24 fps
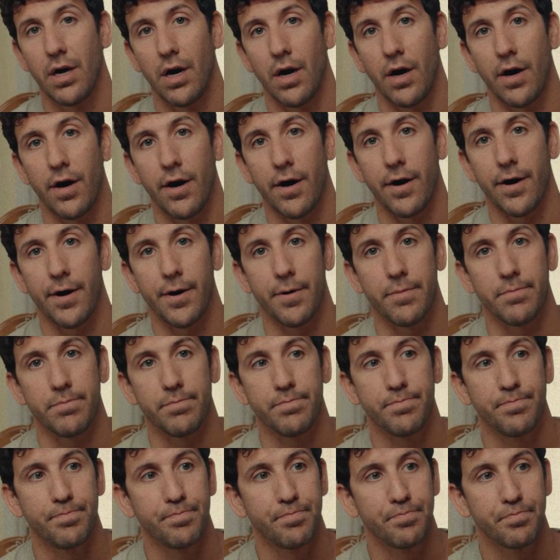
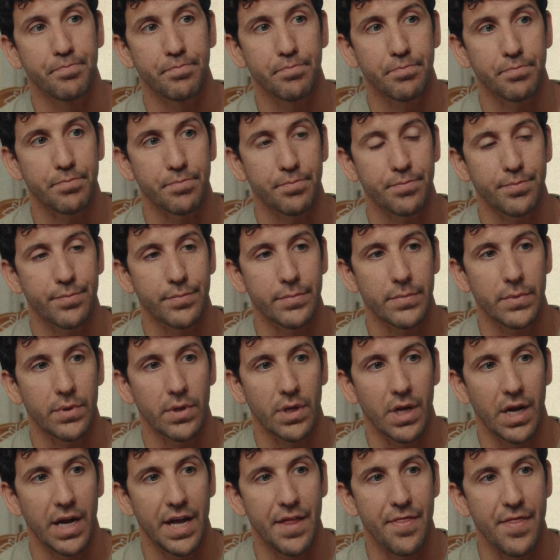
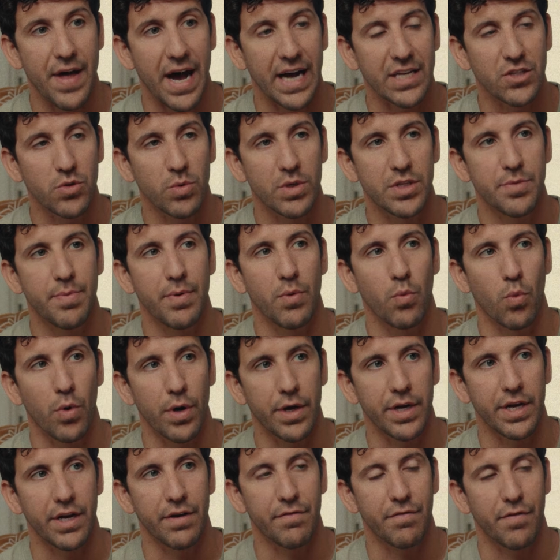And that's what's been
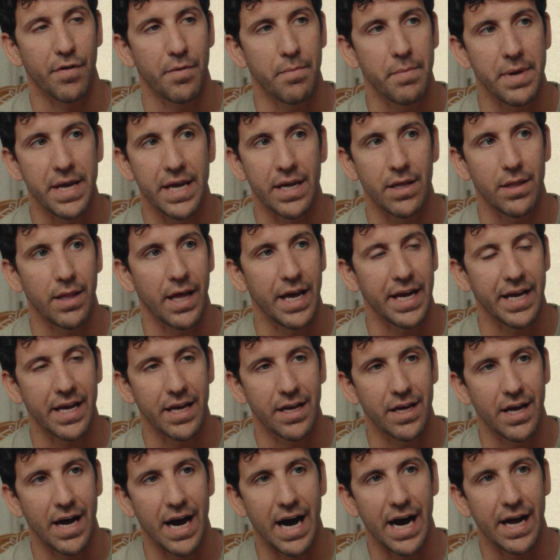working for me. Like
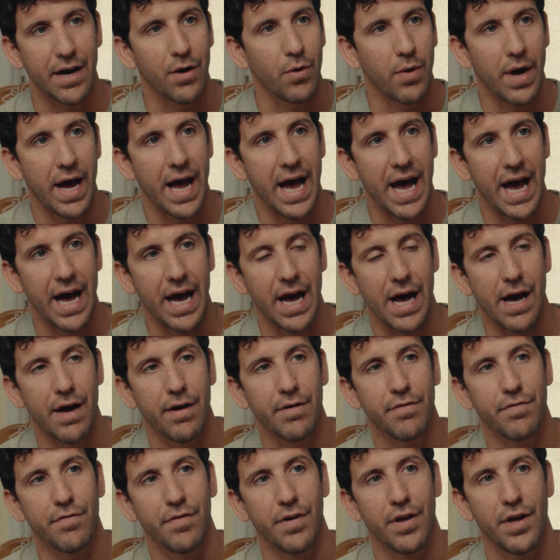I don't
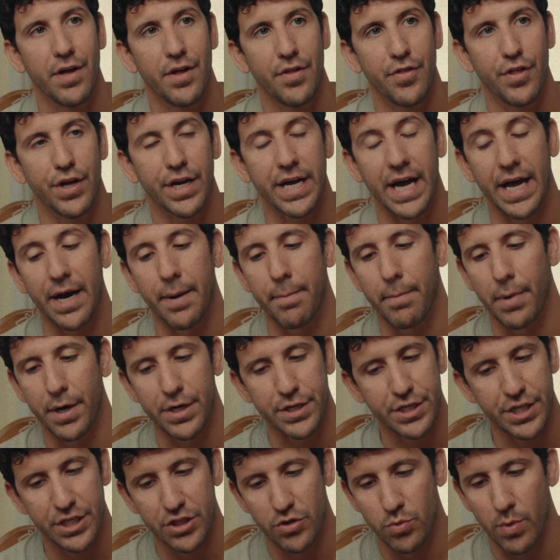have the kind of
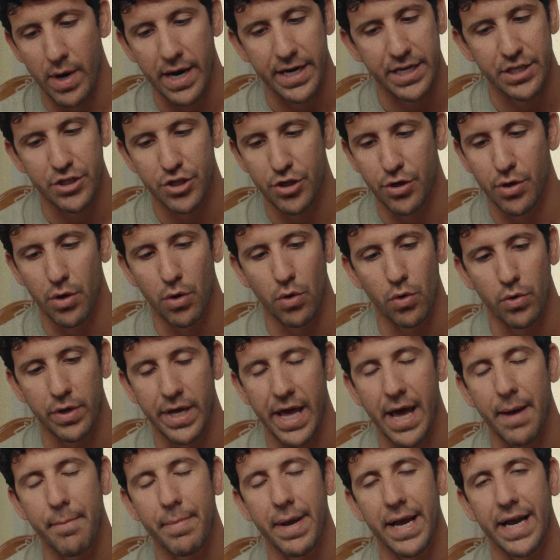budgets where I could shoot a whole
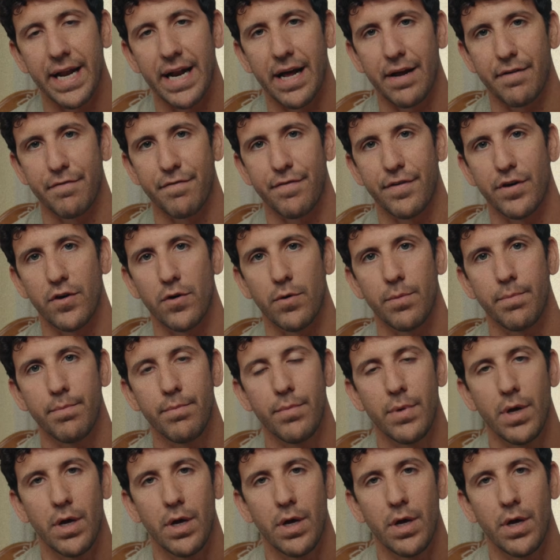campaign on film.